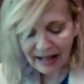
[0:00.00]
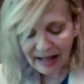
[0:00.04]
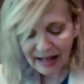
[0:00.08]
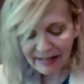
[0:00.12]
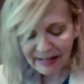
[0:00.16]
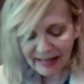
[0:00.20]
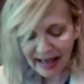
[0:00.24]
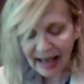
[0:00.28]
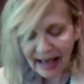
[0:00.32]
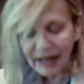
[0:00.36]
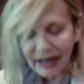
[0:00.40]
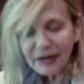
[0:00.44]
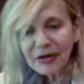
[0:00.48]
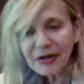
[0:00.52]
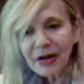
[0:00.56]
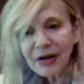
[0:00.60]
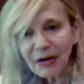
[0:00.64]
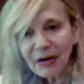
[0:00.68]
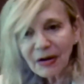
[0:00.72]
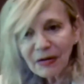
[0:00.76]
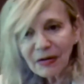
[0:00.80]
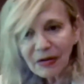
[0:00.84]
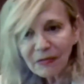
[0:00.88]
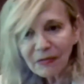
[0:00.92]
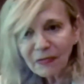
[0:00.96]
that
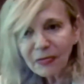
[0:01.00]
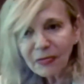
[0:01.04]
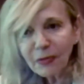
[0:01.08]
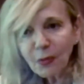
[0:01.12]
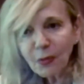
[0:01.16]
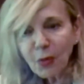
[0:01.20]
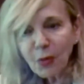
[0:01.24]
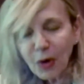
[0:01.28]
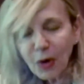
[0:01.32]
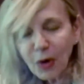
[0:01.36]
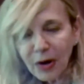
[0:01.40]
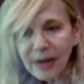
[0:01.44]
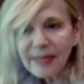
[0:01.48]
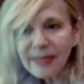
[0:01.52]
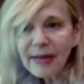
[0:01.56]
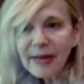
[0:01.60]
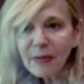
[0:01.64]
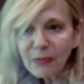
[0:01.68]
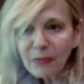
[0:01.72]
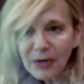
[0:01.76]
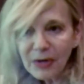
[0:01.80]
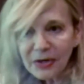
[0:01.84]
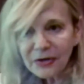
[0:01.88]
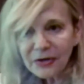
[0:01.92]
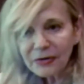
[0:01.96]
the work that
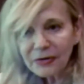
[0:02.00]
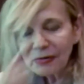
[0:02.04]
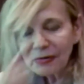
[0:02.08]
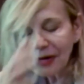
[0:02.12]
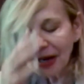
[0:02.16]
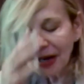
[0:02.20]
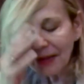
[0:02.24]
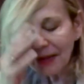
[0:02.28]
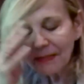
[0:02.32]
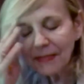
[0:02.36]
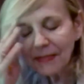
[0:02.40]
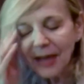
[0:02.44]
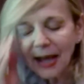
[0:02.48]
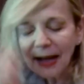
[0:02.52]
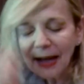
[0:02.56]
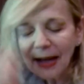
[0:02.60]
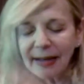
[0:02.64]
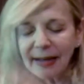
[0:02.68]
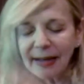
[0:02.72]
we do at AMET